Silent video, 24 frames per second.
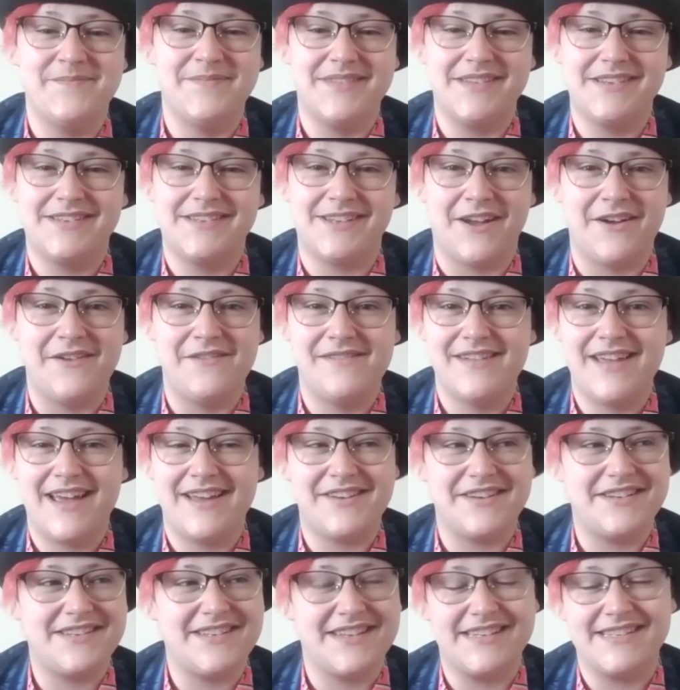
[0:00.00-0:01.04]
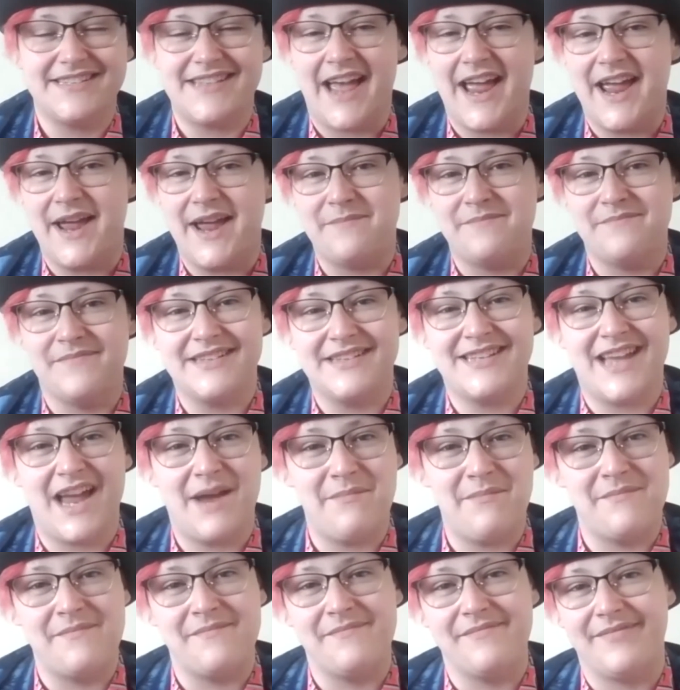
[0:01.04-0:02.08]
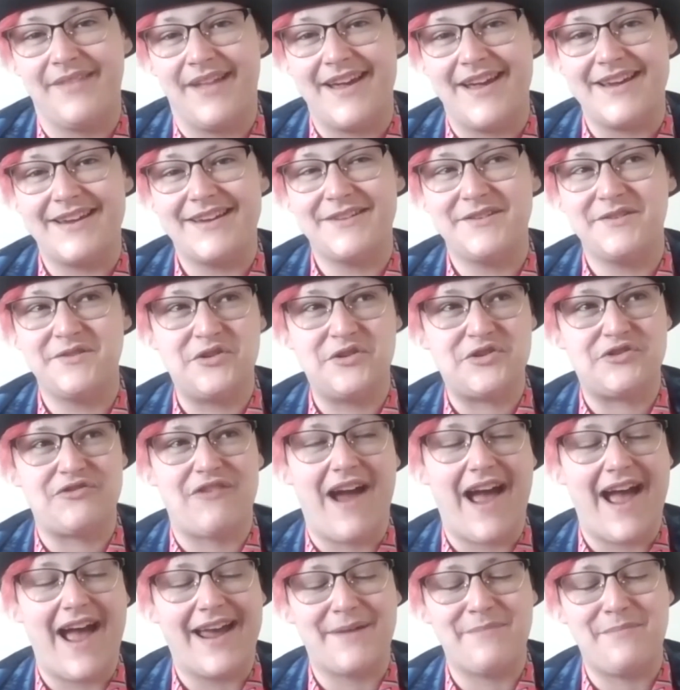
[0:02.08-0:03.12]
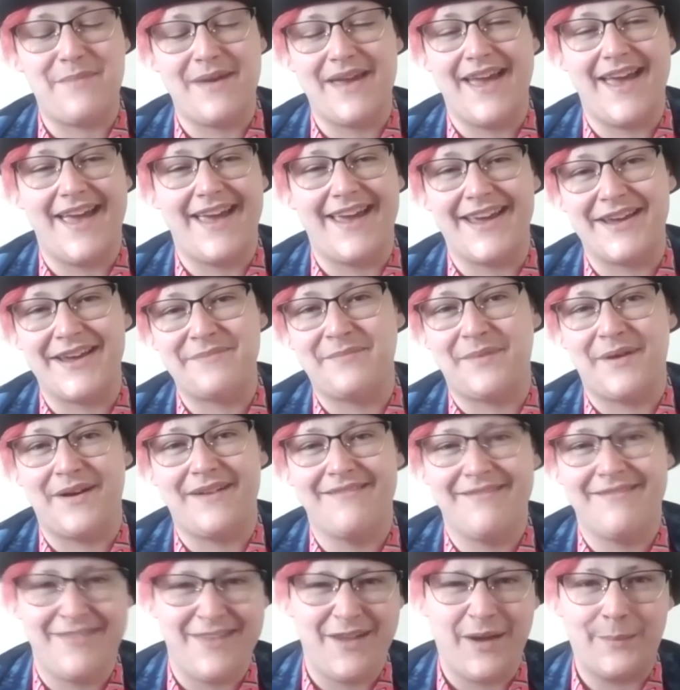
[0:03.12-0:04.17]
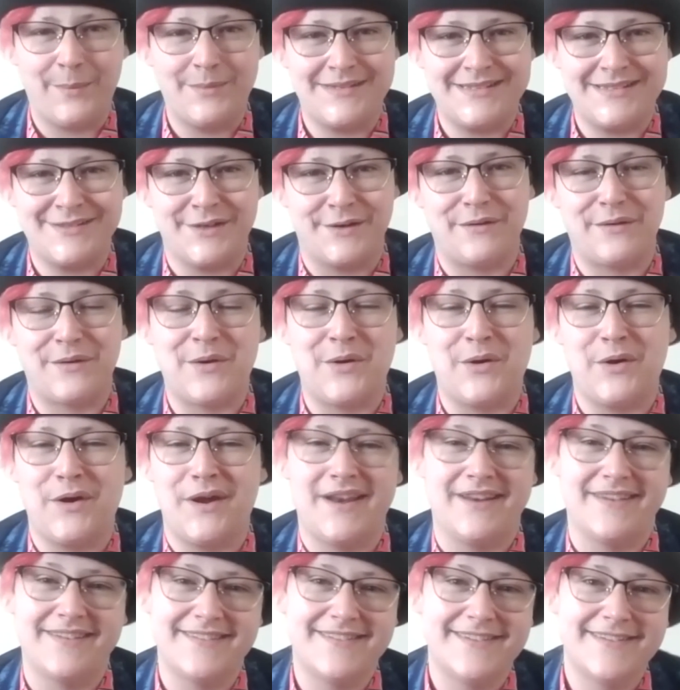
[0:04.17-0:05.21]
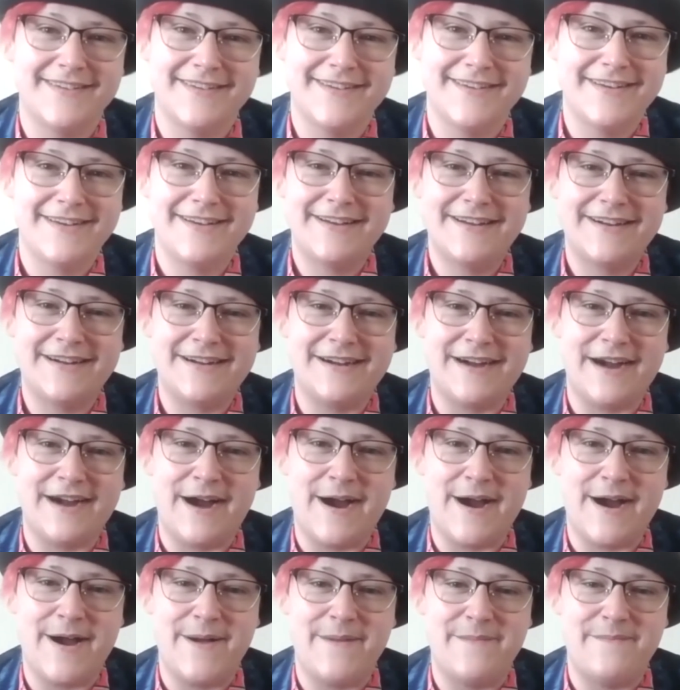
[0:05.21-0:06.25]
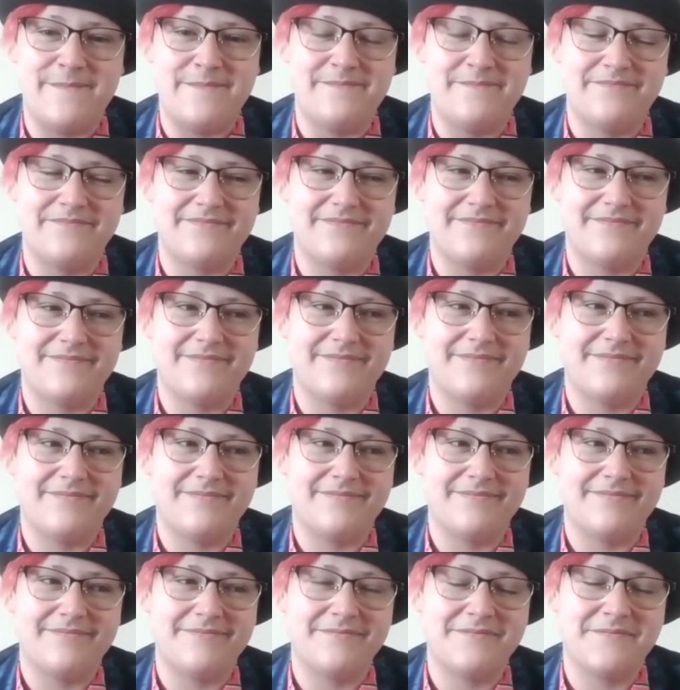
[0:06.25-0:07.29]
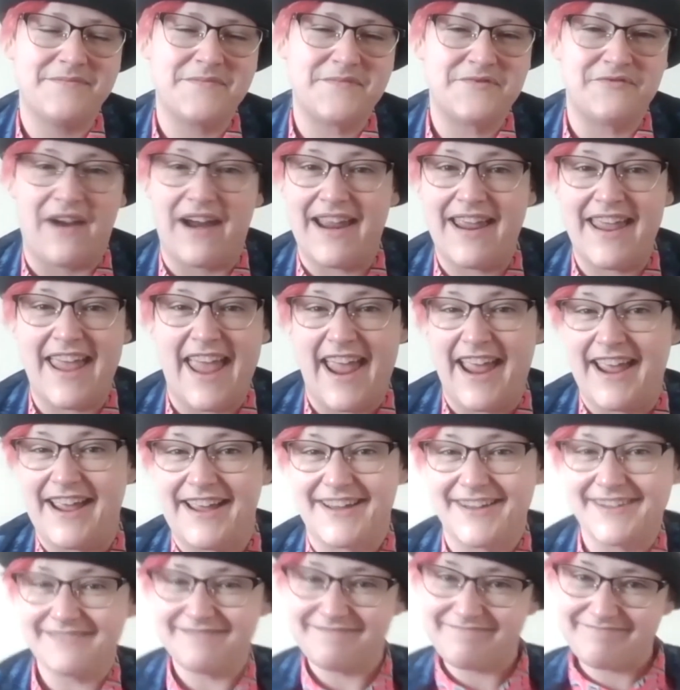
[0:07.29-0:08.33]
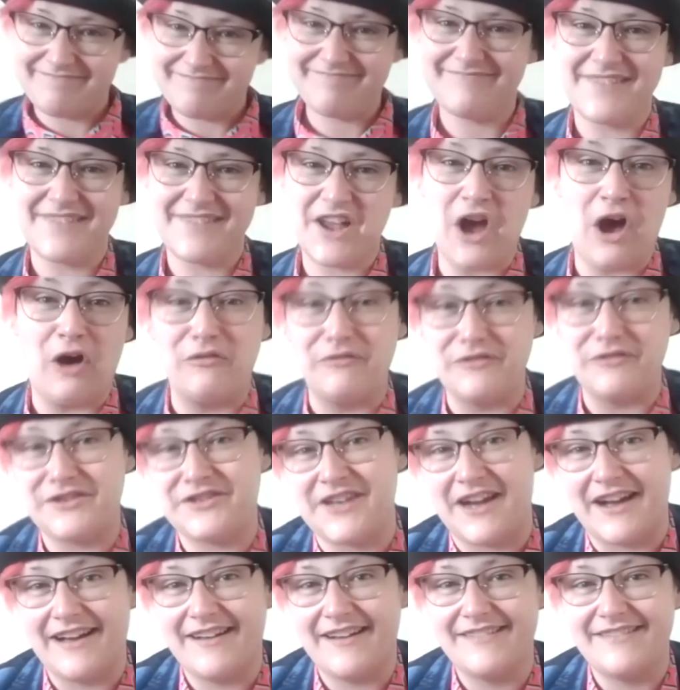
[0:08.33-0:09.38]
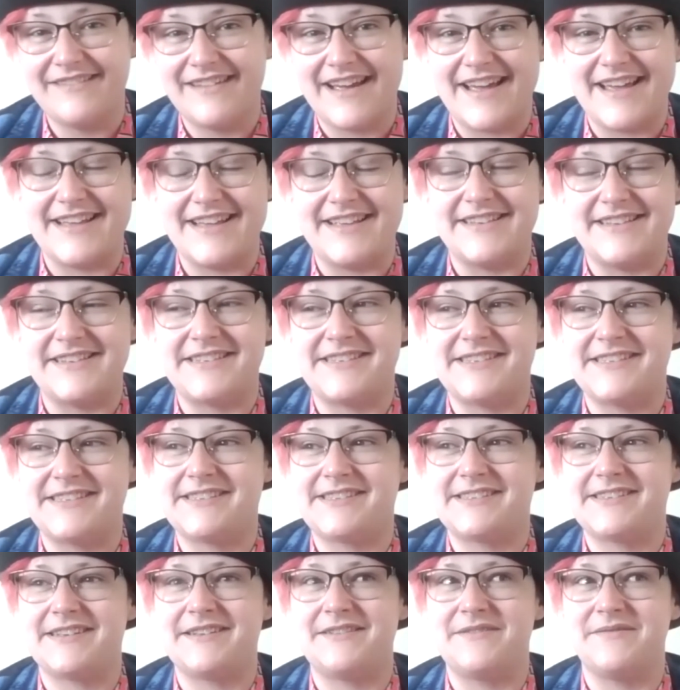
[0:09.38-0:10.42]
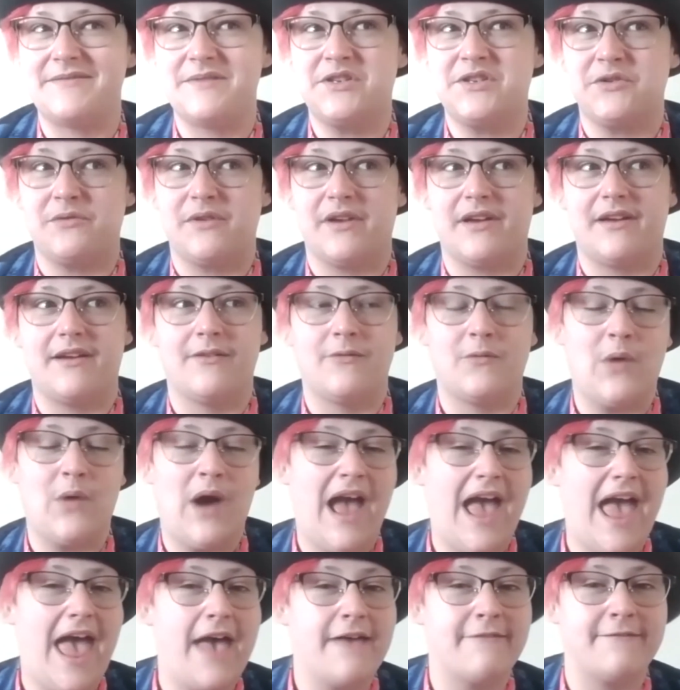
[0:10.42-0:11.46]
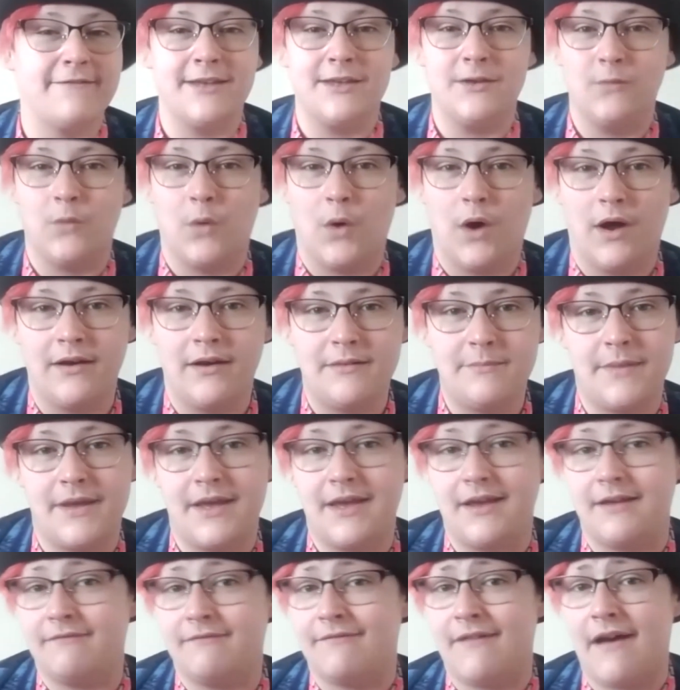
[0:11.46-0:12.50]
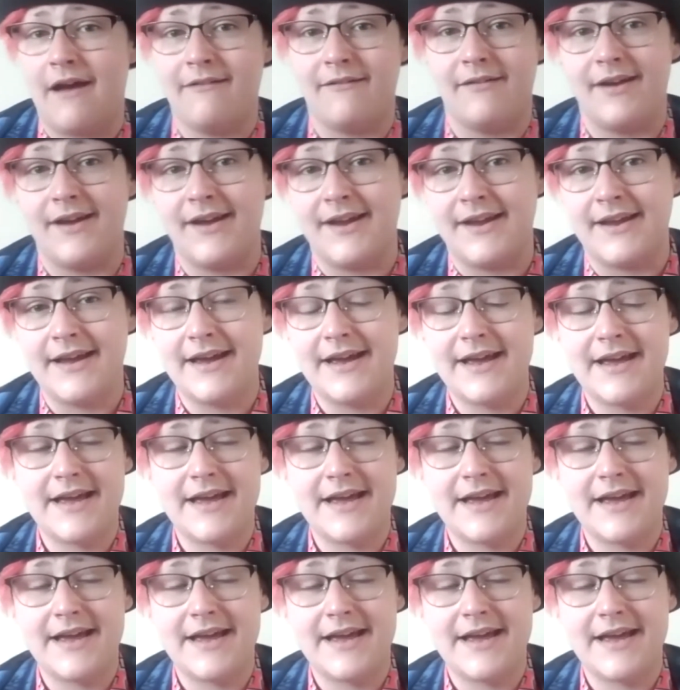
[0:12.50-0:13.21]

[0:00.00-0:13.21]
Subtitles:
So yeah, just the same like drag being, but the opposite side of the coin. Drag king culture is doing whatever you want, being very